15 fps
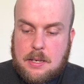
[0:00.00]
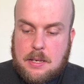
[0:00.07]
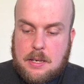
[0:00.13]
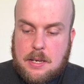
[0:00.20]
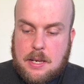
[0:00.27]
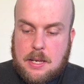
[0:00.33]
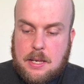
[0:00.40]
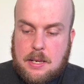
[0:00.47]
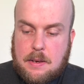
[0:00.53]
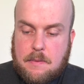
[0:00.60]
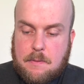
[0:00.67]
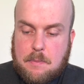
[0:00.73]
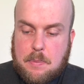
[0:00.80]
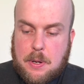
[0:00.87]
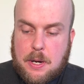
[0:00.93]

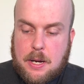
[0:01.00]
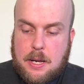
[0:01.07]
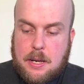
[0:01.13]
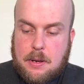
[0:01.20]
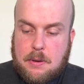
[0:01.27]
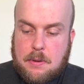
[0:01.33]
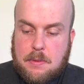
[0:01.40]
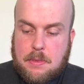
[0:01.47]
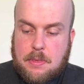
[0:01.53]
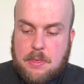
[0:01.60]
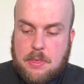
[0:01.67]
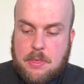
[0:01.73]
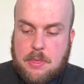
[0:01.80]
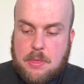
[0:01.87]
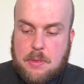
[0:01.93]
negative pi on
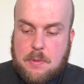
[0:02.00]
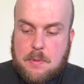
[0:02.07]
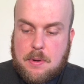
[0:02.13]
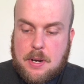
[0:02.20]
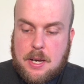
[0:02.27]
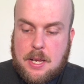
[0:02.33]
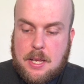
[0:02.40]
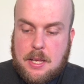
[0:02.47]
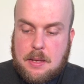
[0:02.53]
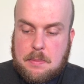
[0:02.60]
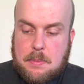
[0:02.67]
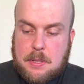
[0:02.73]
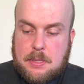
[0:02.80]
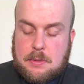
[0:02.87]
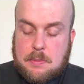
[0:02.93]
3
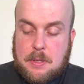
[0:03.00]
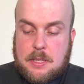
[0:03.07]
plus 1.